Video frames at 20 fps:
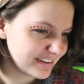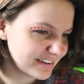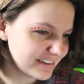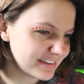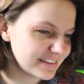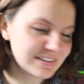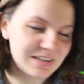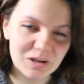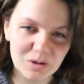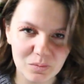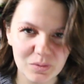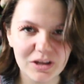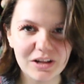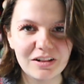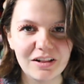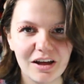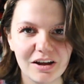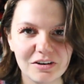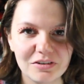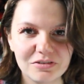It's going to be a
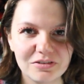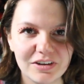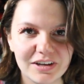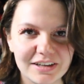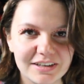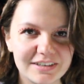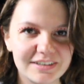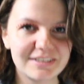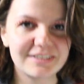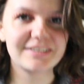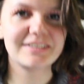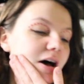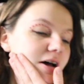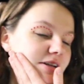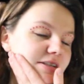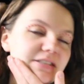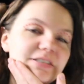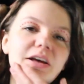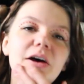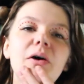lot of fun.
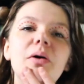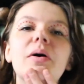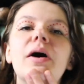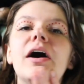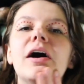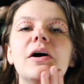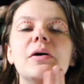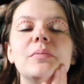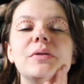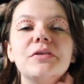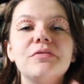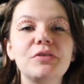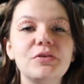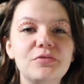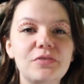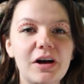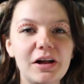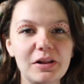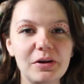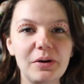Also, if you
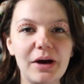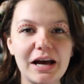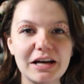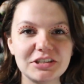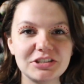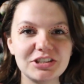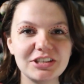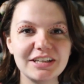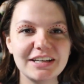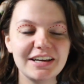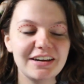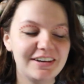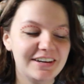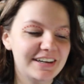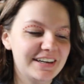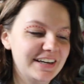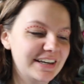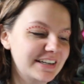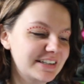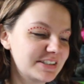follow Ashley
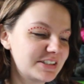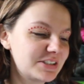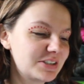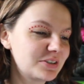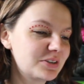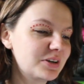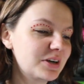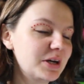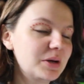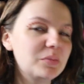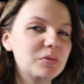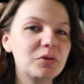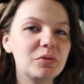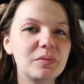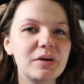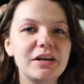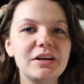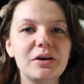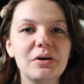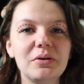on Instagram, you
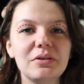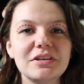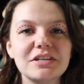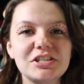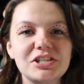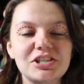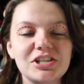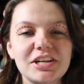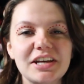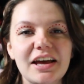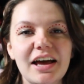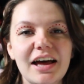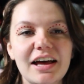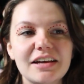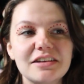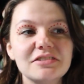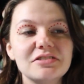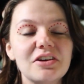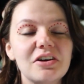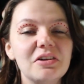may know that she
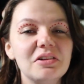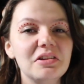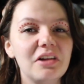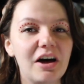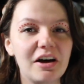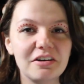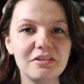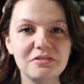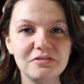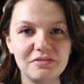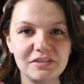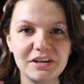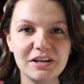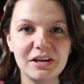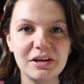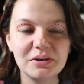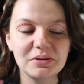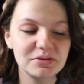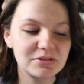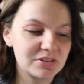has a lot of
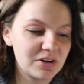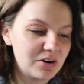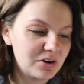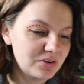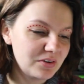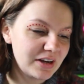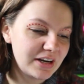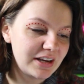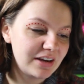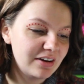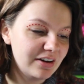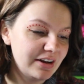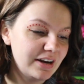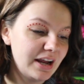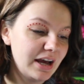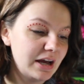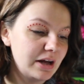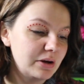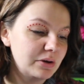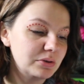videos already on
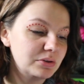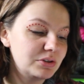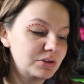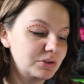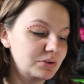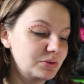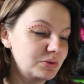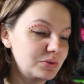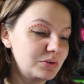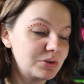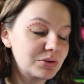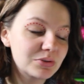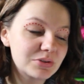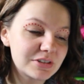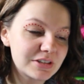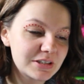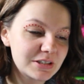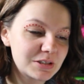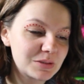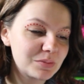how to
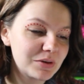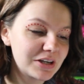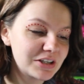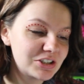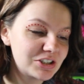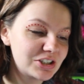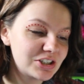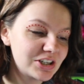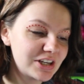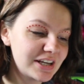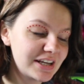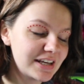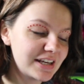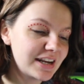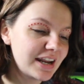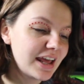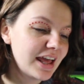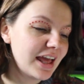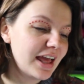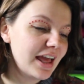use the
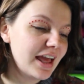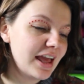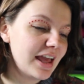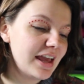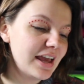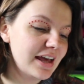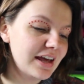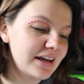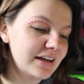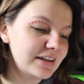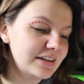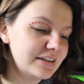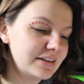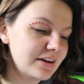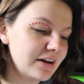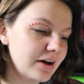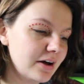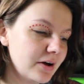spreadsheet and